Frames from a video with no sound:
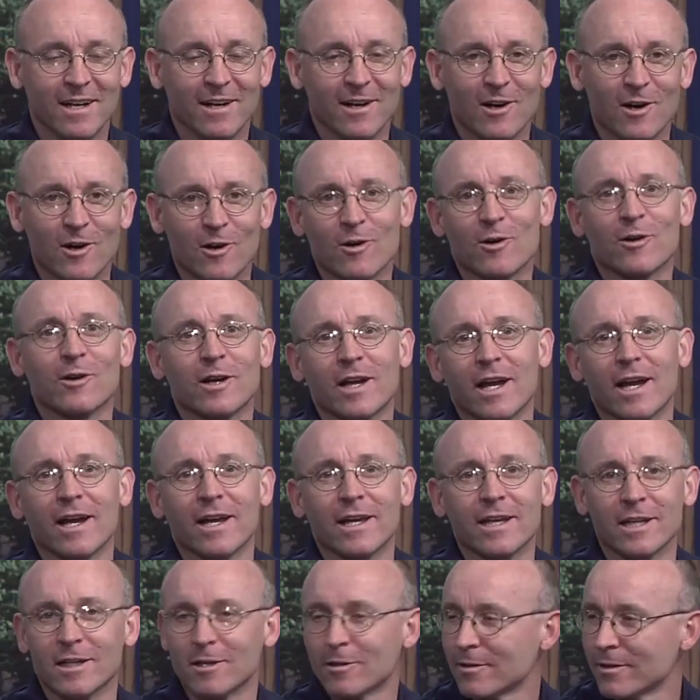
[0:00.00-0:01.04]
Or, uh,
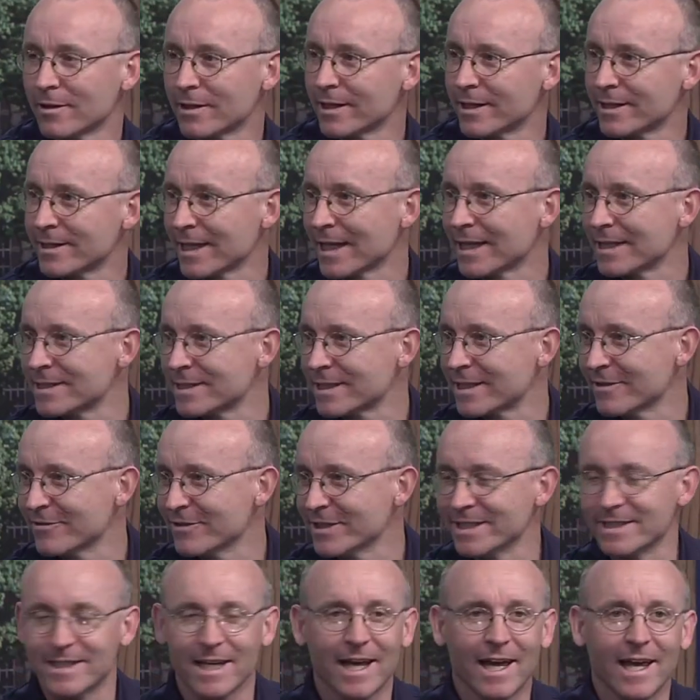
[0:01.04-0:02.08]
you know, like
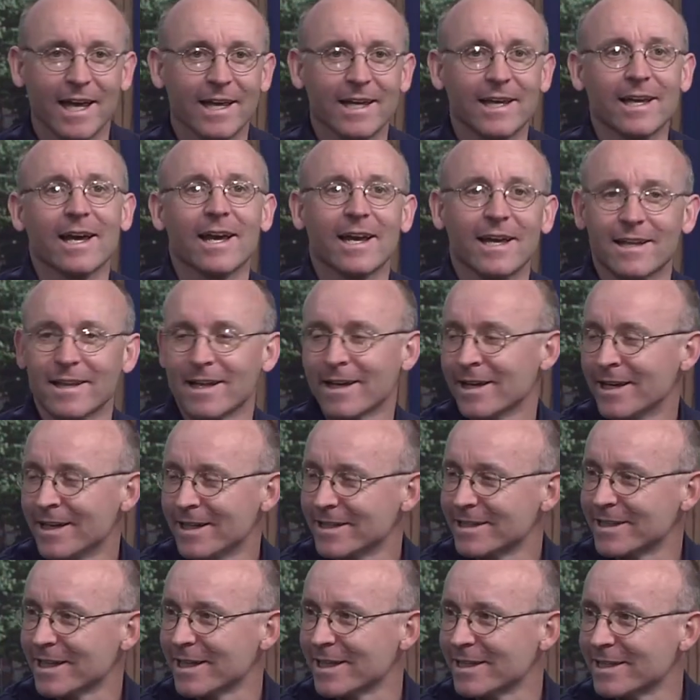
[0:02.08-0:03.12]
Thanksgiving Day, uh, the,
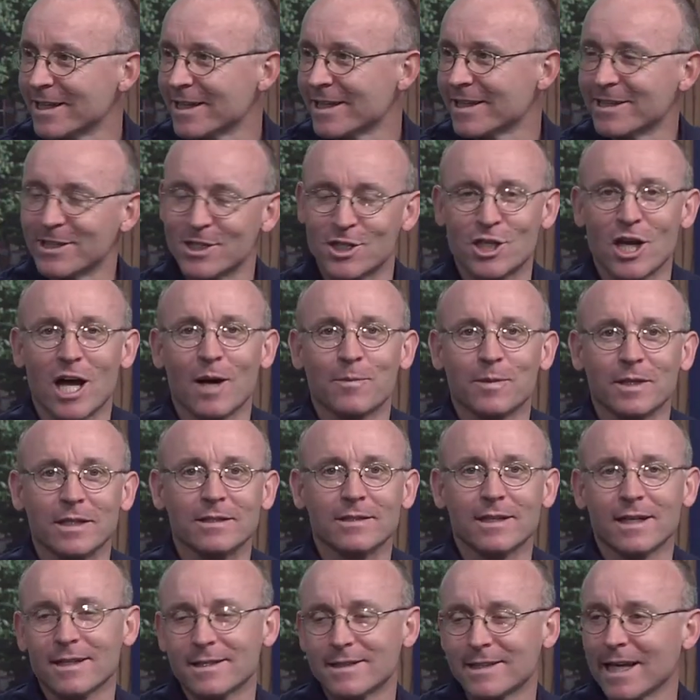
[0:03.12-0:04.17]
the, the, the,
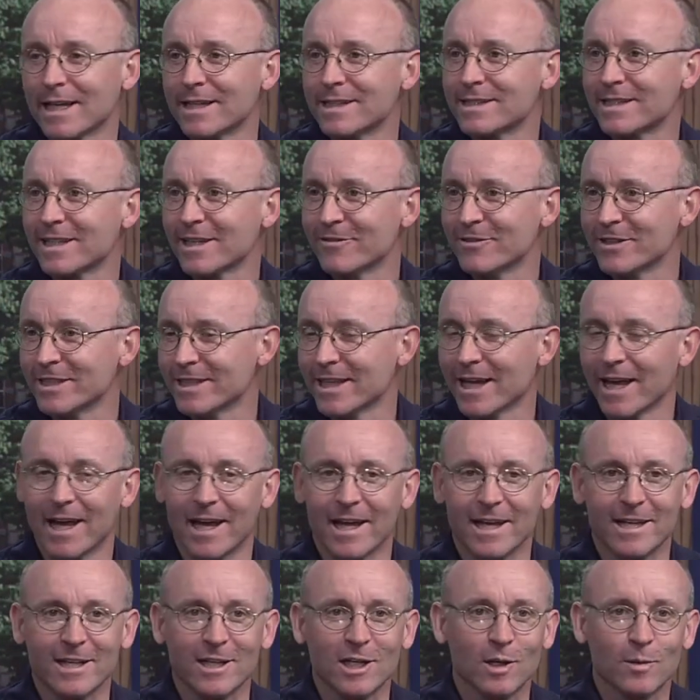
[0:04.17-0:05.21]
shopping uh, Thanksgiving
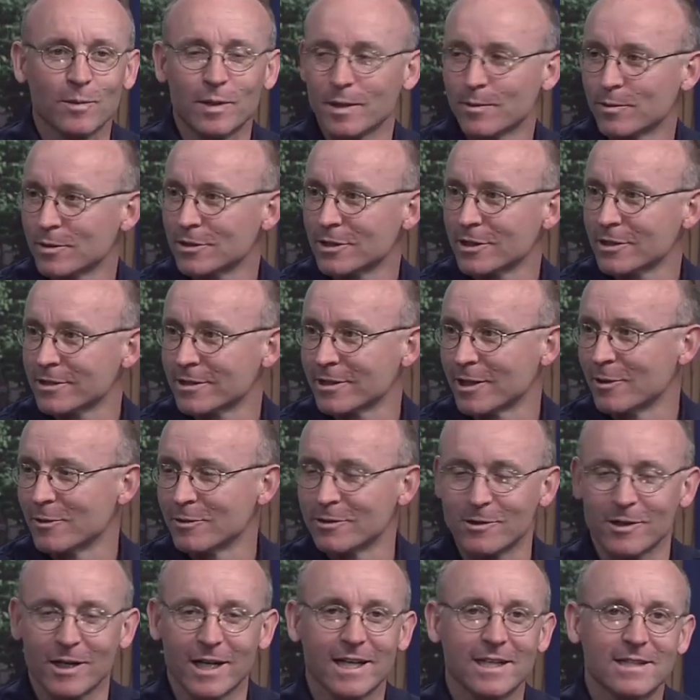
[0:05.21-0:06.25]
Day, you know, people just
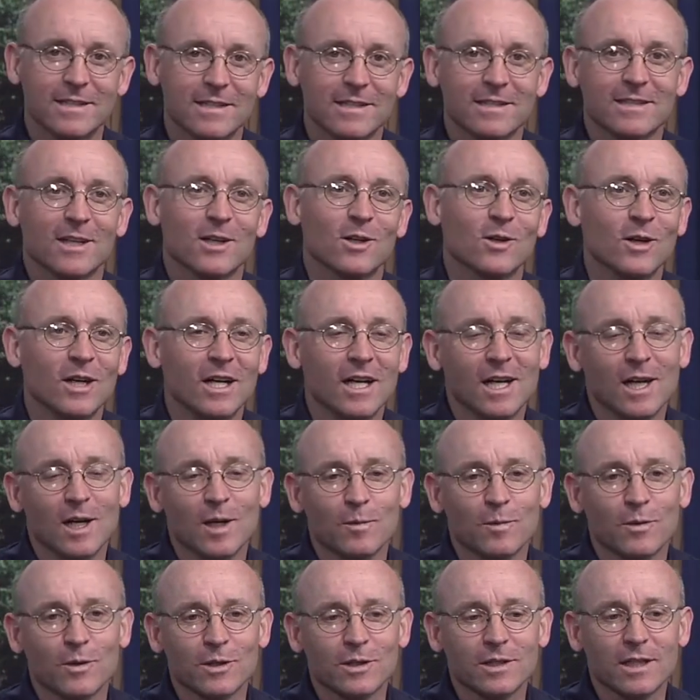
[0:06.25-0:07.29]
going crazy. So,
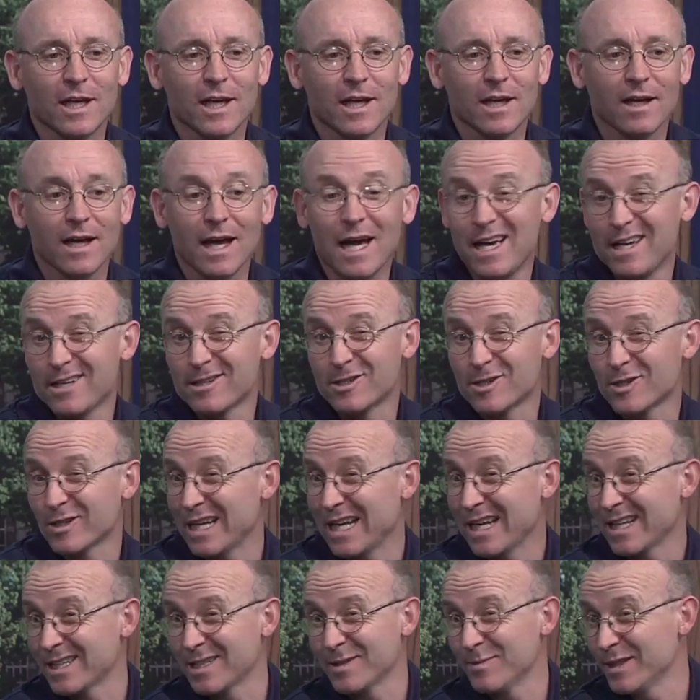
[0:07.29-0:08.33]
but uh, Asher
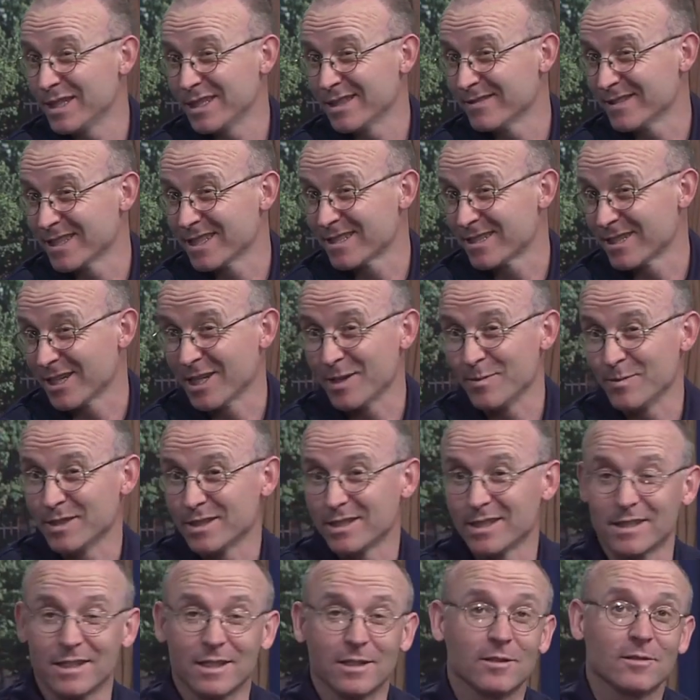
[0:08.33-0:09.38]
added a bit of excitement
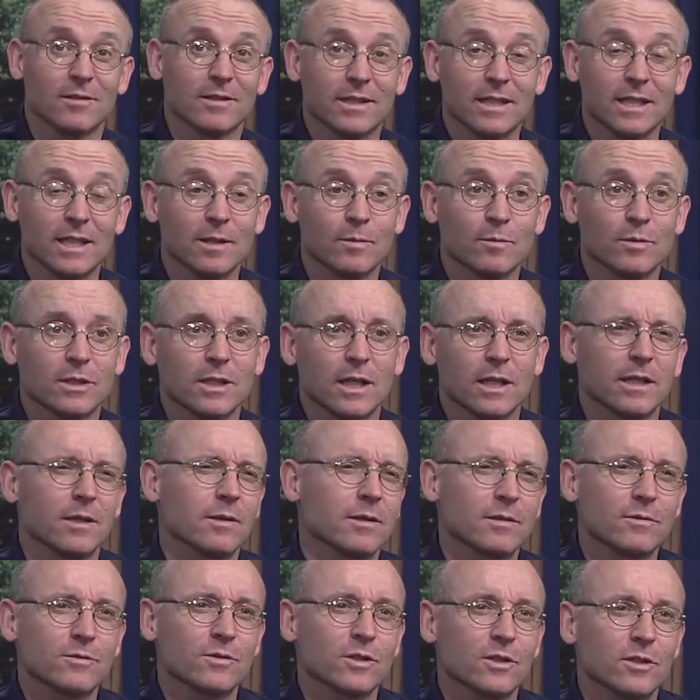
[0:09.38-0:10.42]
to the whole thing. But I,
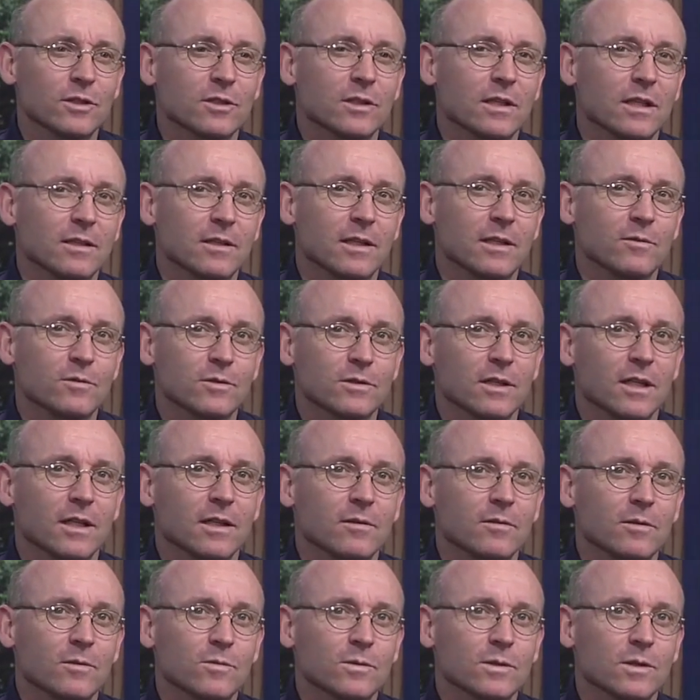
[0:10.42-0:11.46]
I, was, I, I was, I
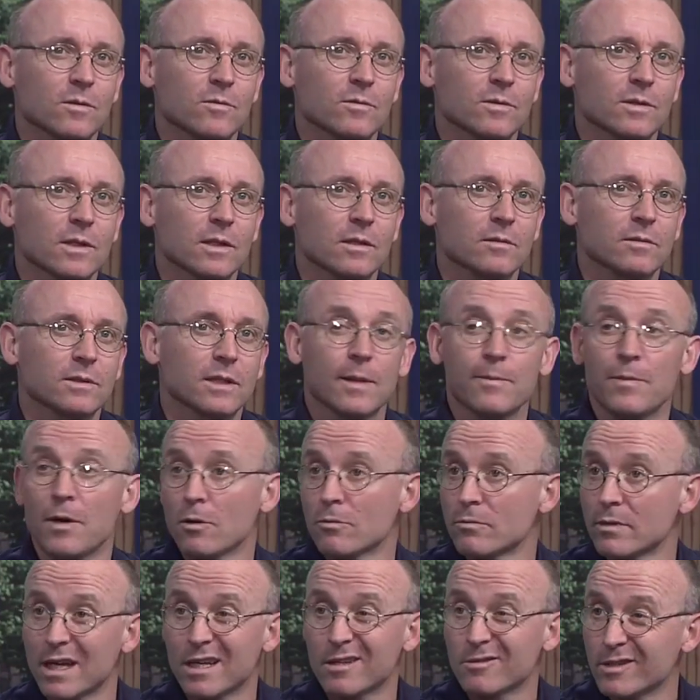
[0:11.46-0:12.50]
was, I was, they
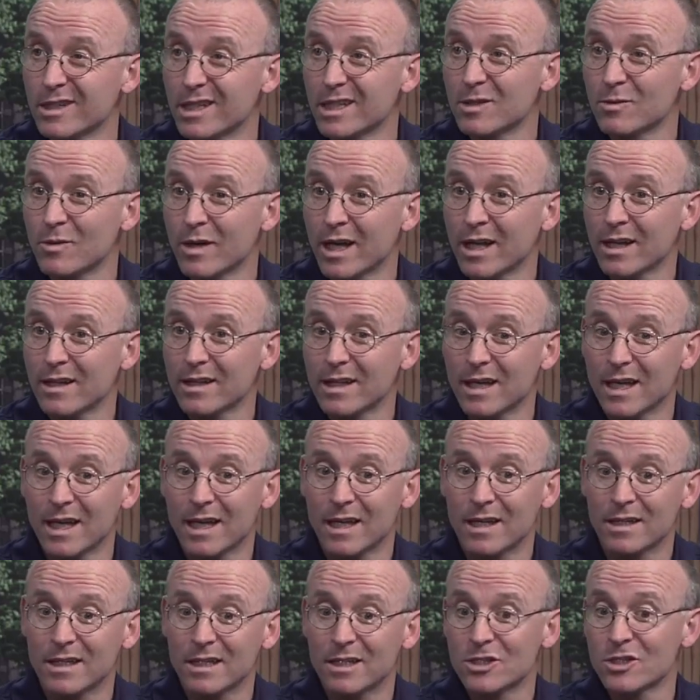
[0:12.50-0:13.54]
both ran really well
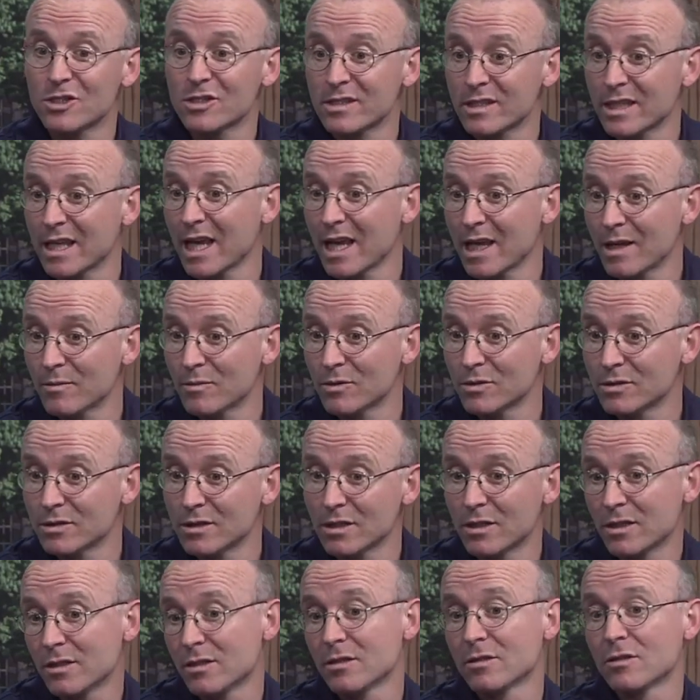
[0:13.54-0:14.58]
and it just came on
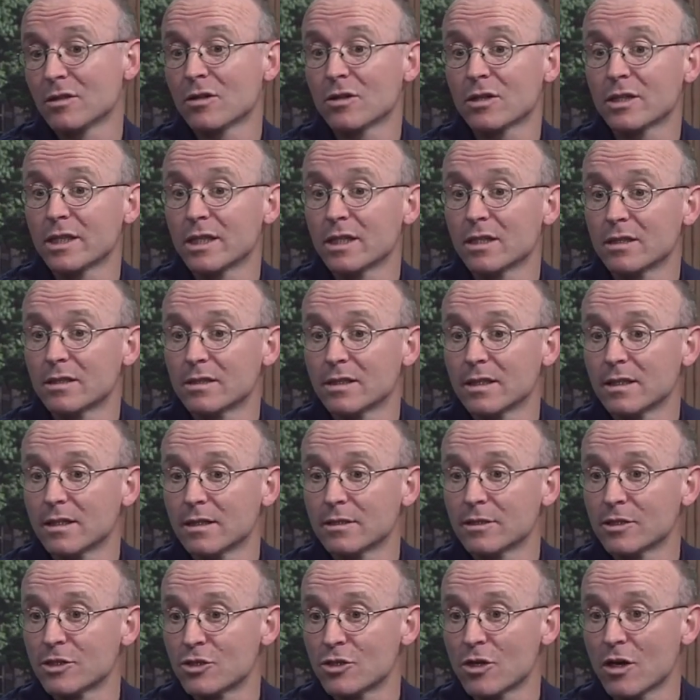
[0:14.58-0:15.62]
the, unlucky on the,
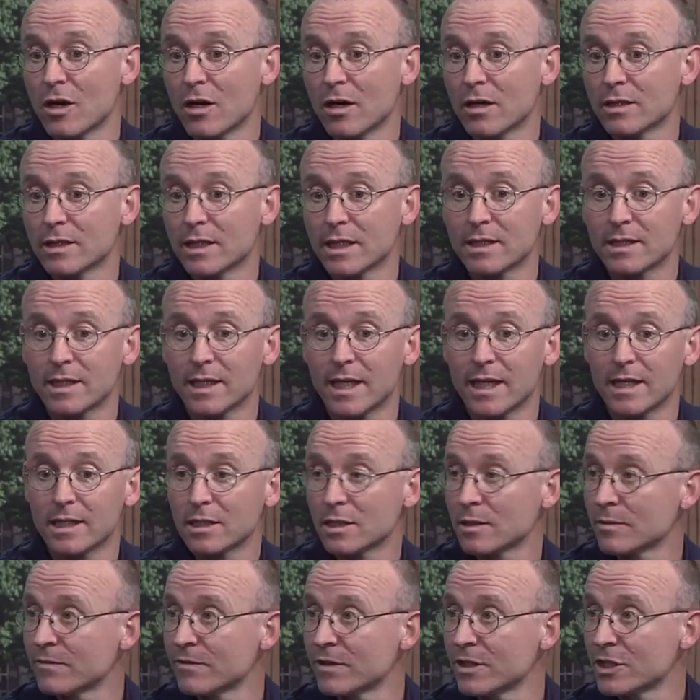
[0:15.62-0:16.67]
on the draw that they
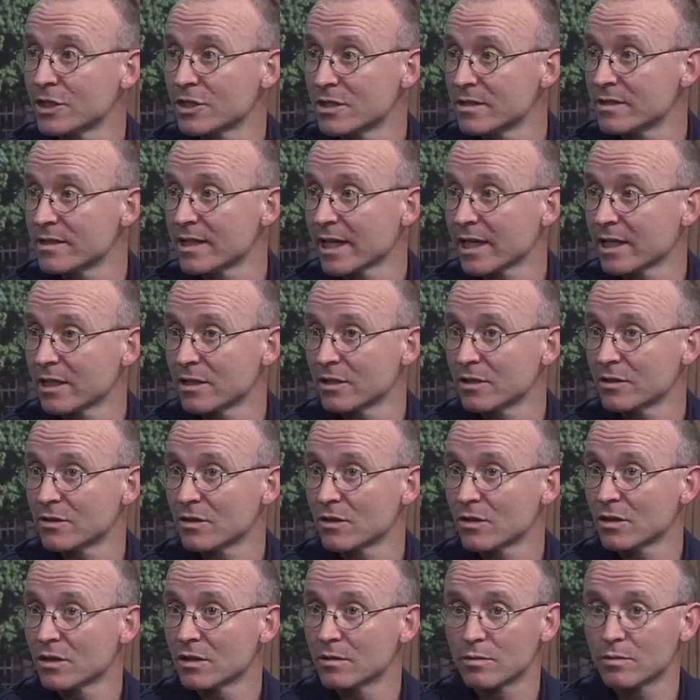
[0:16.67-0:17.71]
ended up finishing second and
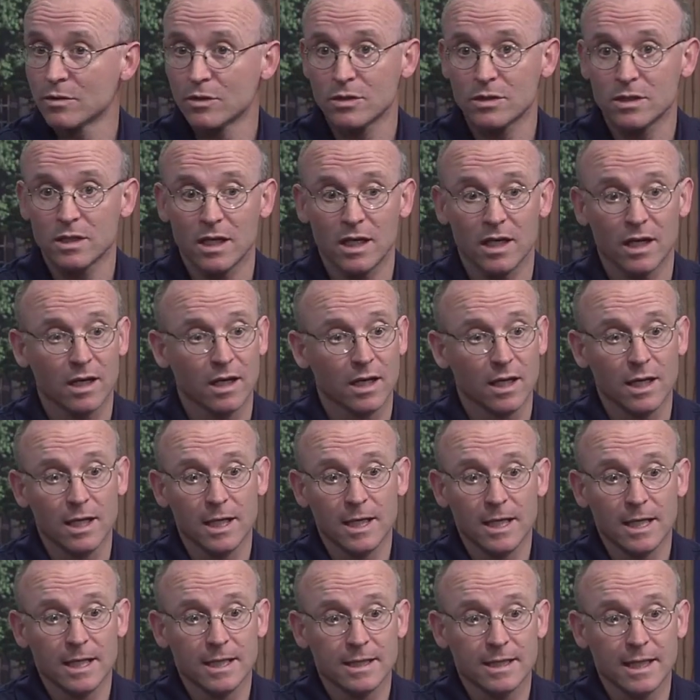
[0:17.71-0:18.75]
third. But, uh,
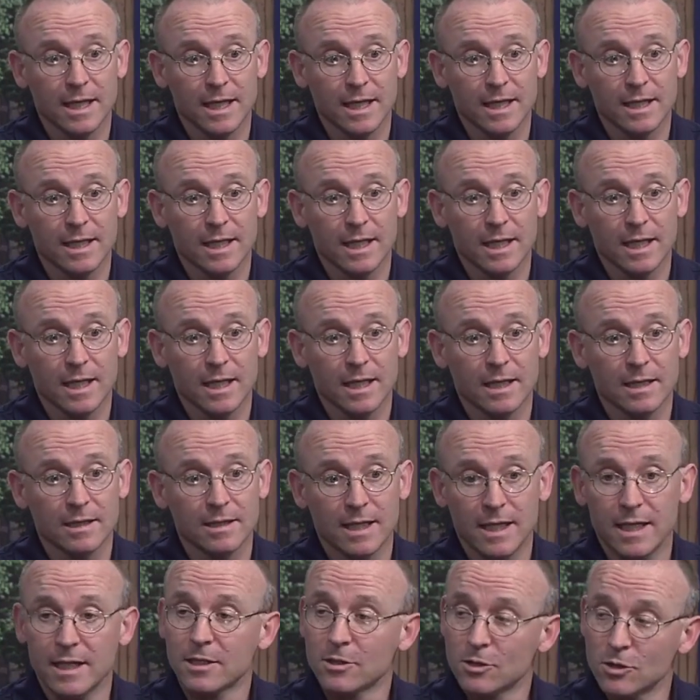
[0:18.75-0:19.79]
they uh,
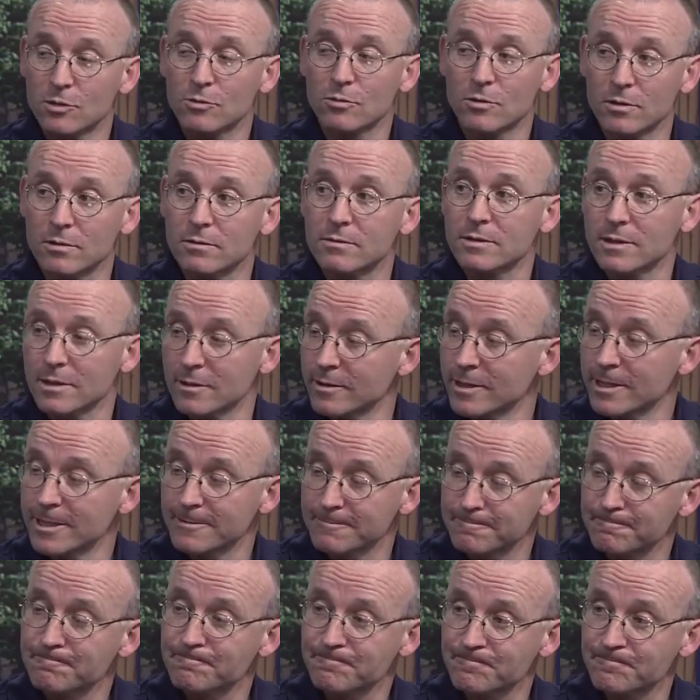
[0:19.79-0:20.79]
they had a good run. So yeah.